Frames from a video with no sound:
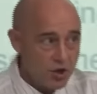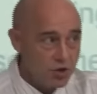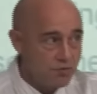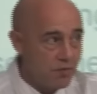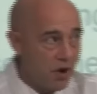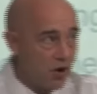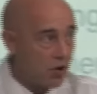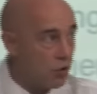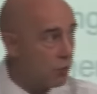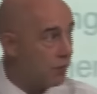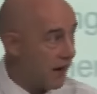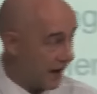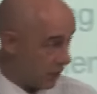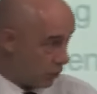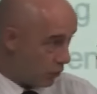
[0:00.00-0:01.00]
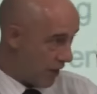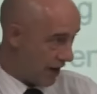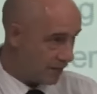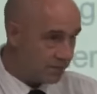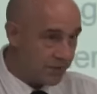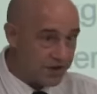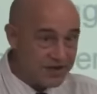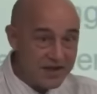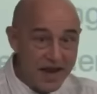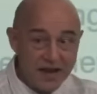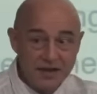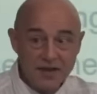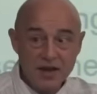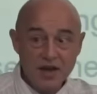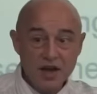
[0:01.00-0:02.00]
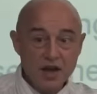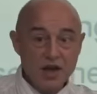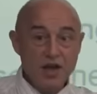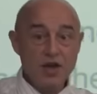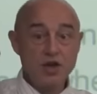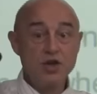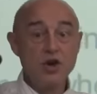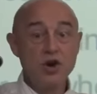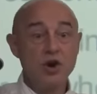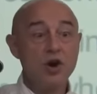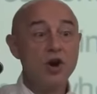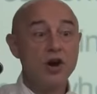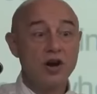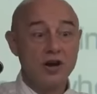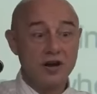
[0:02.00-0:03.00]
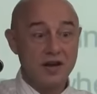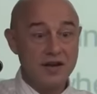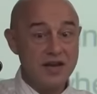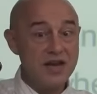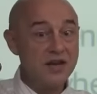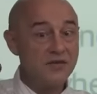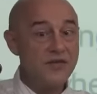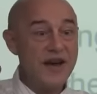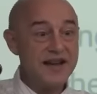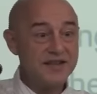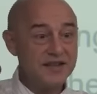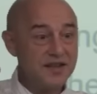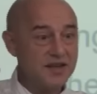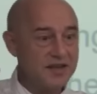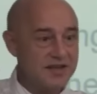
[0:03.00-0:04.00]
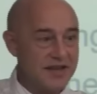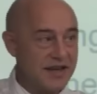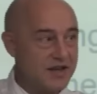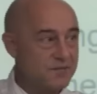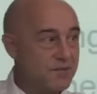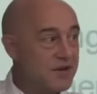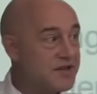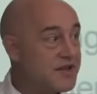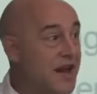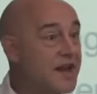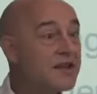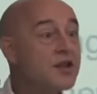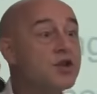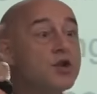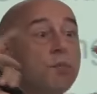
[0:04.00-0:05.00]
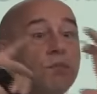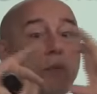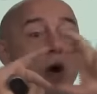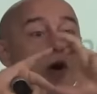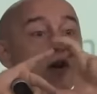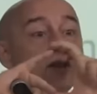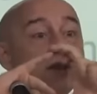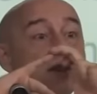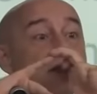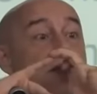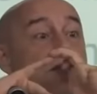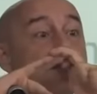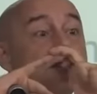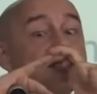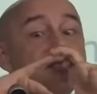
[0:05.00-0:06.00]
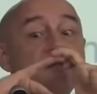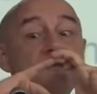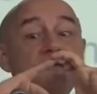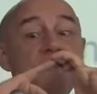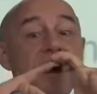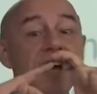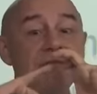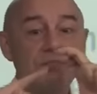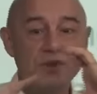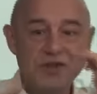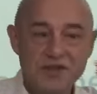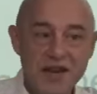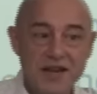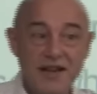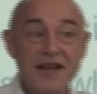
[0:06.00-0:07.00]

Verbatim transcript: you borrow by 1%, you invest in 6%, you pocket the difference of 5%.